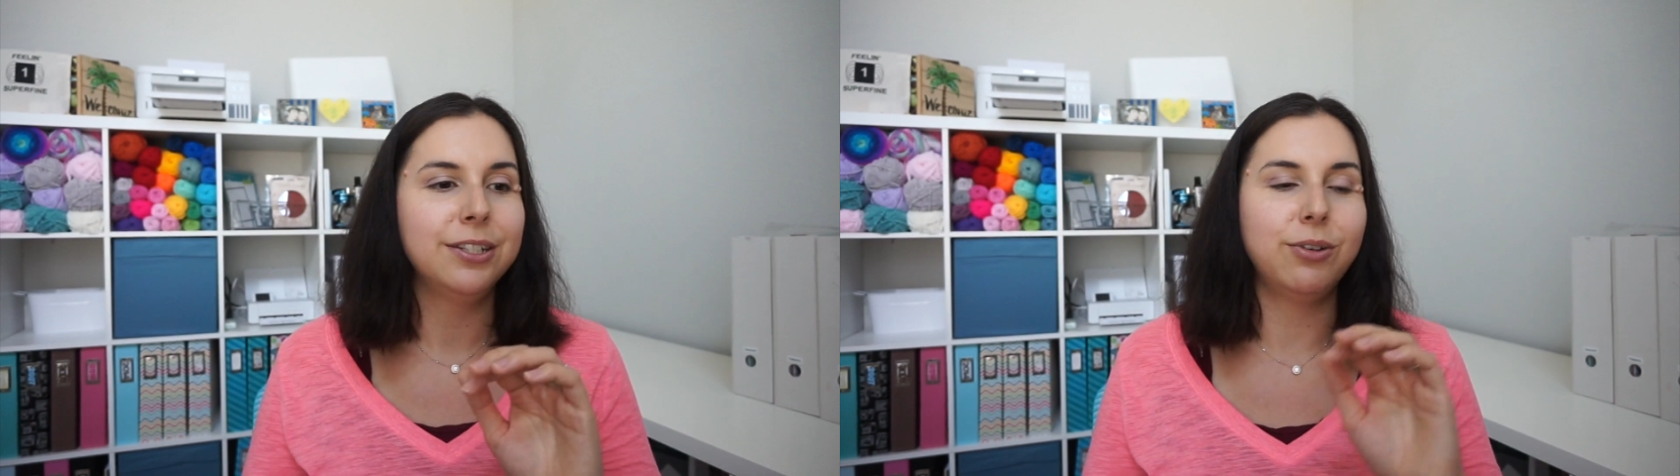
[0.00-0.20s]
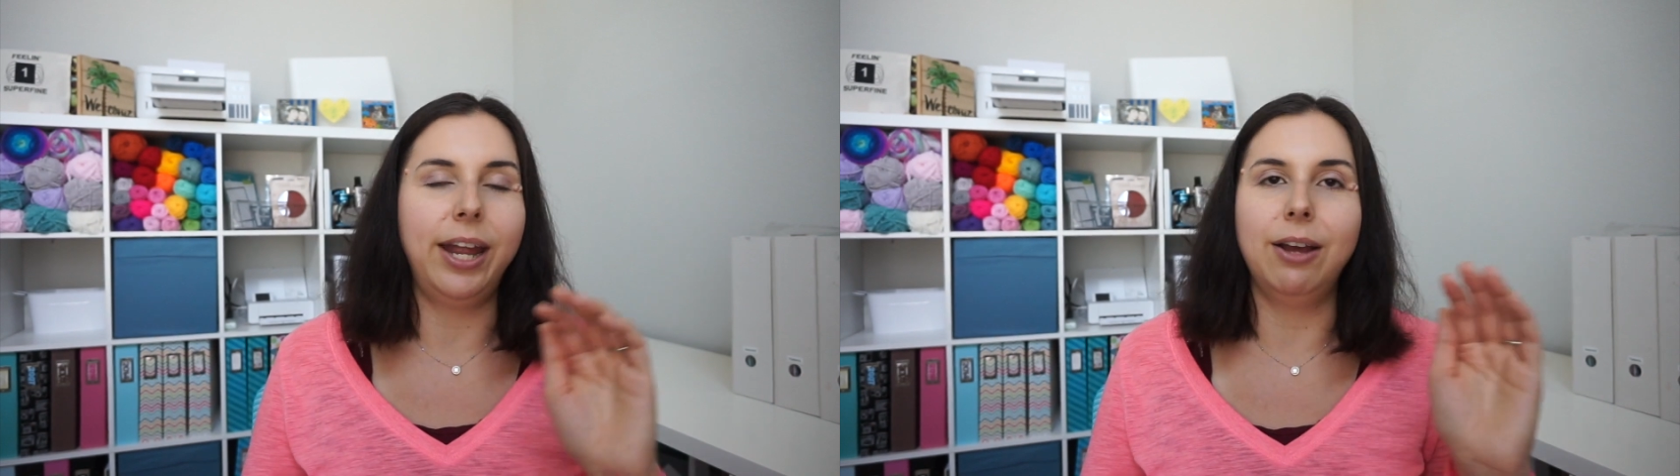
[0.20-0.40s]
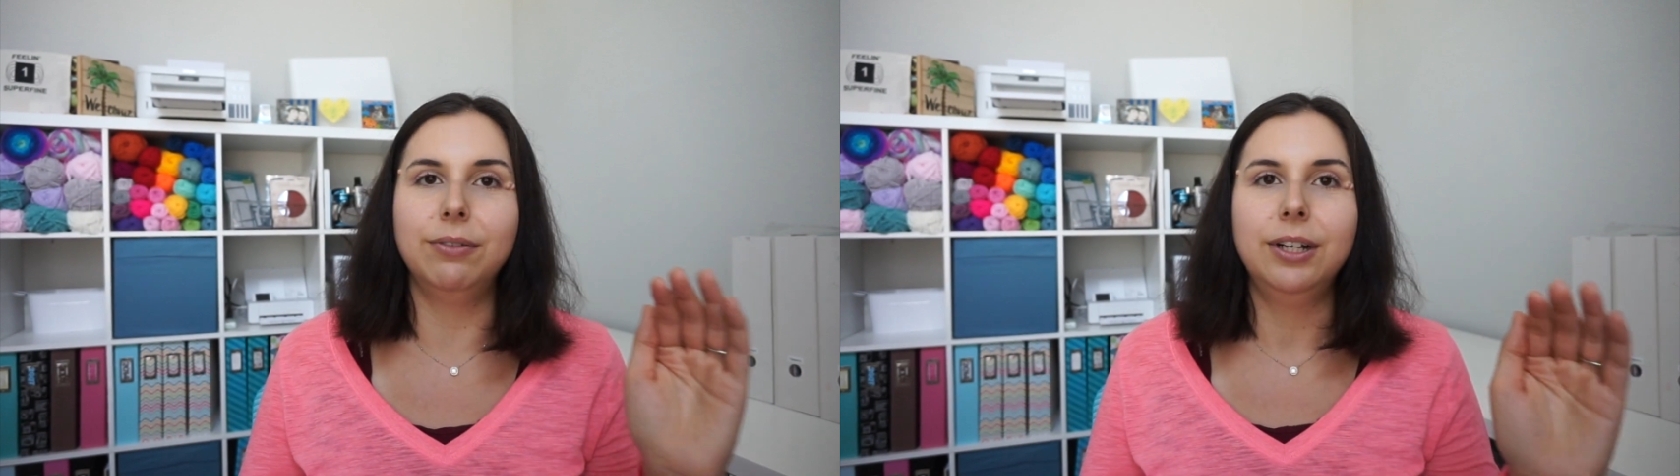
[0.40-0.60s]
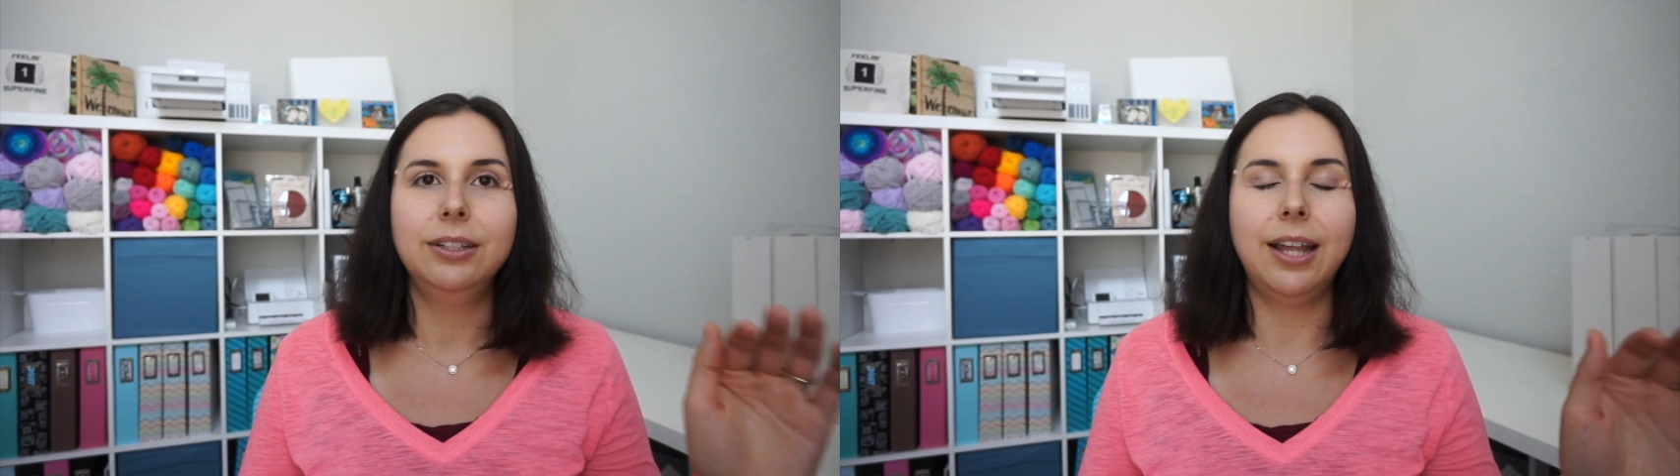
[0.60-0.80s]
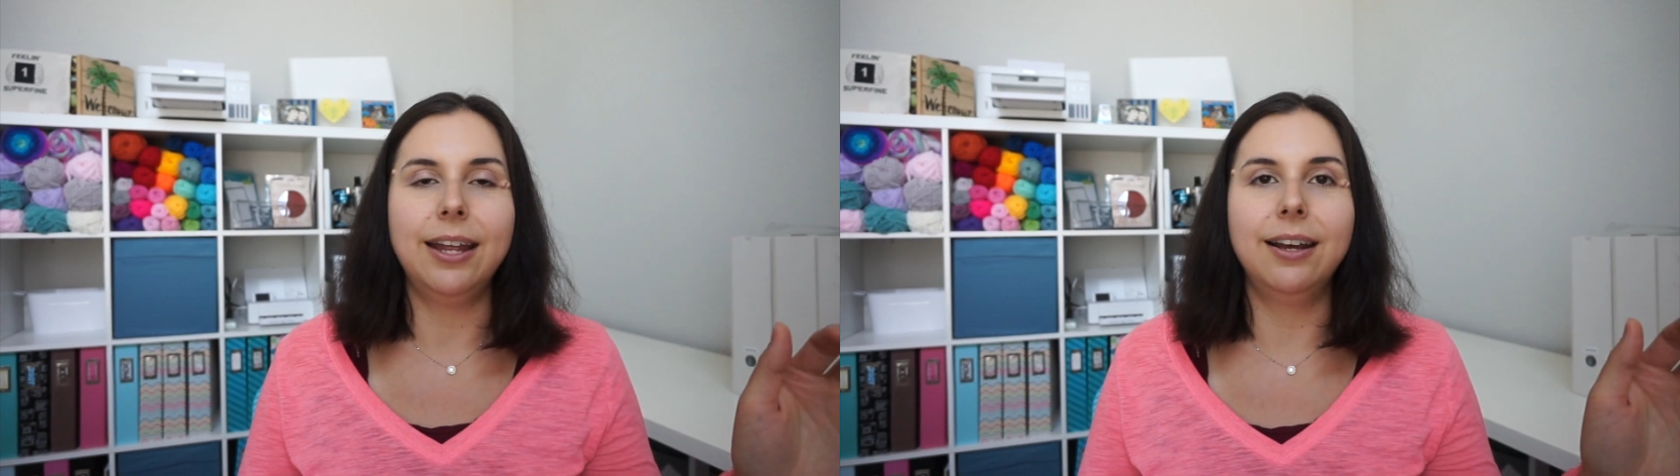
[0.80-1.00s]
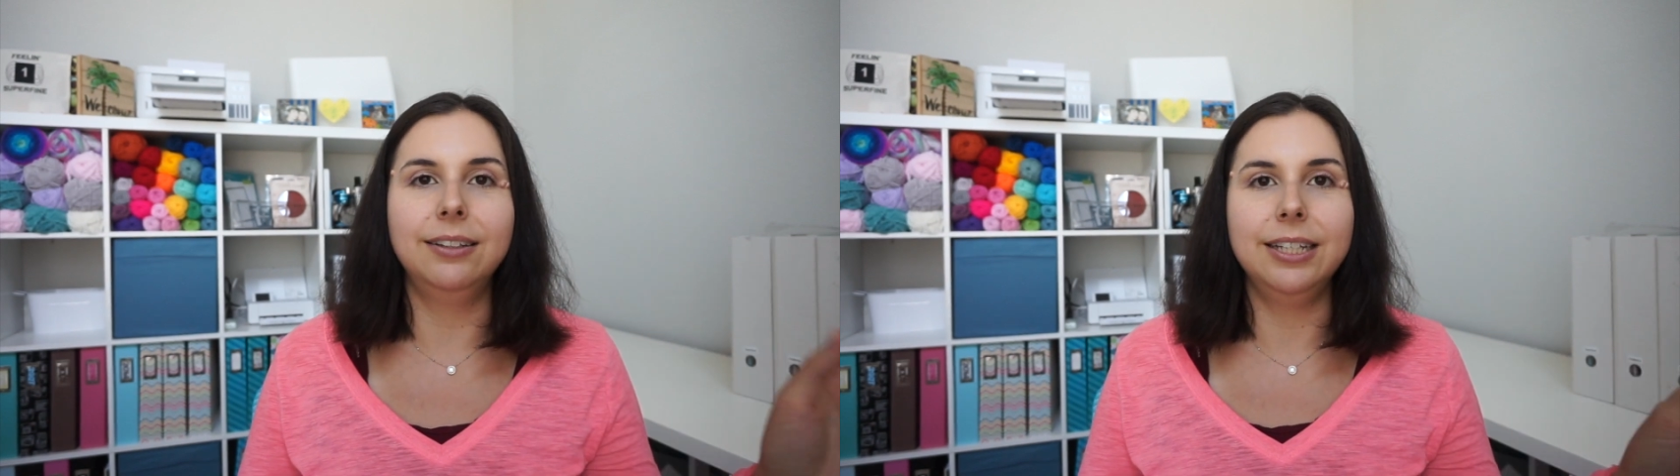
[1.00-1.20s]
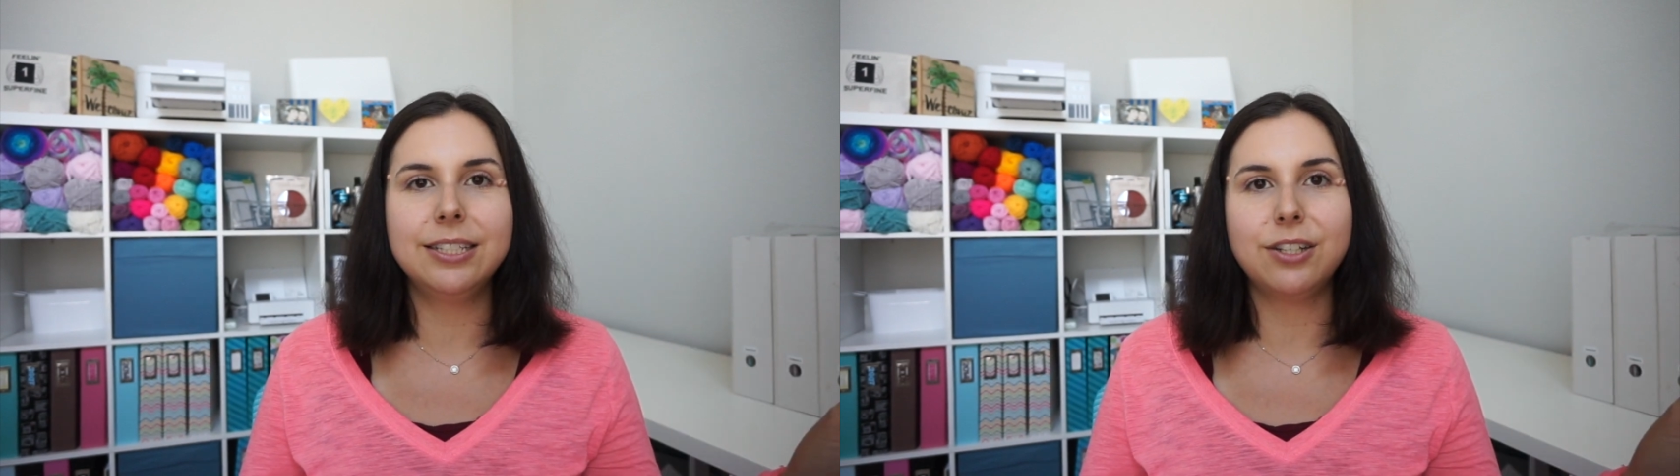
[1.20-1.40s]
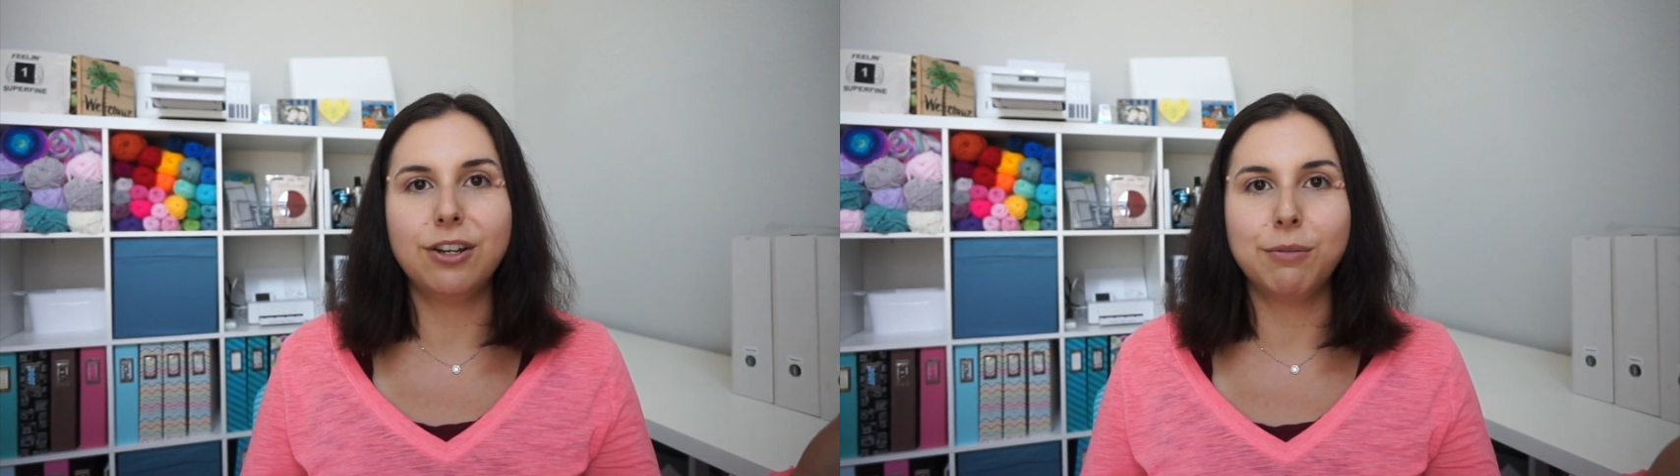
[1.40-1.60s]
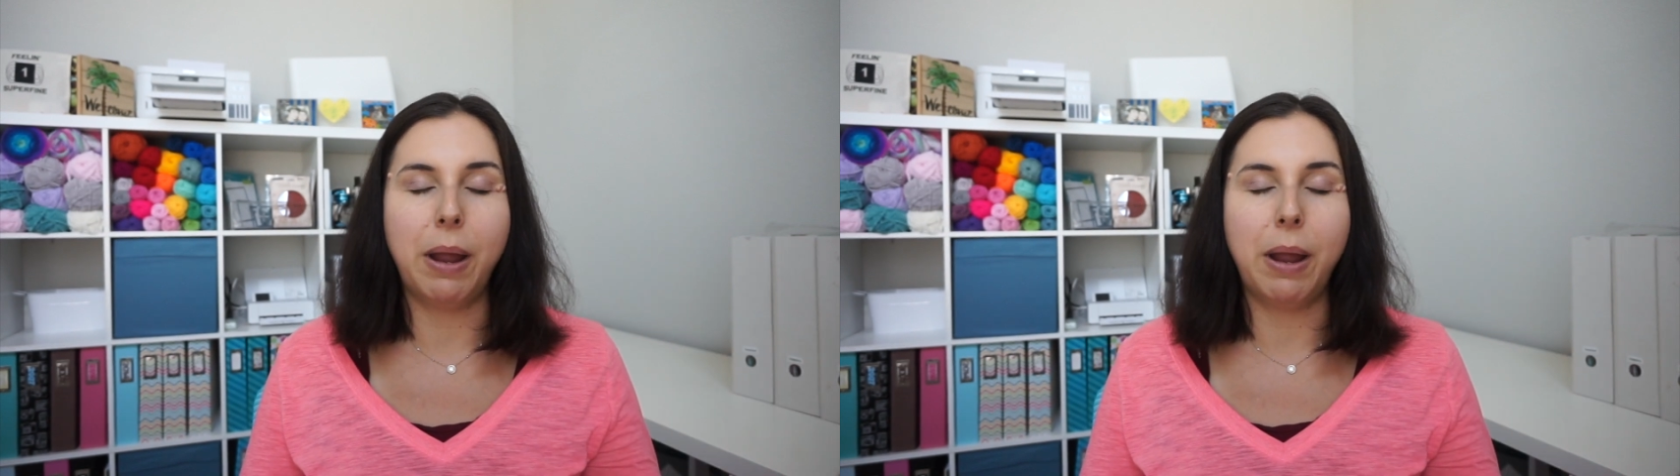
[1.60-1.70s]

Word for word: So I have like a list under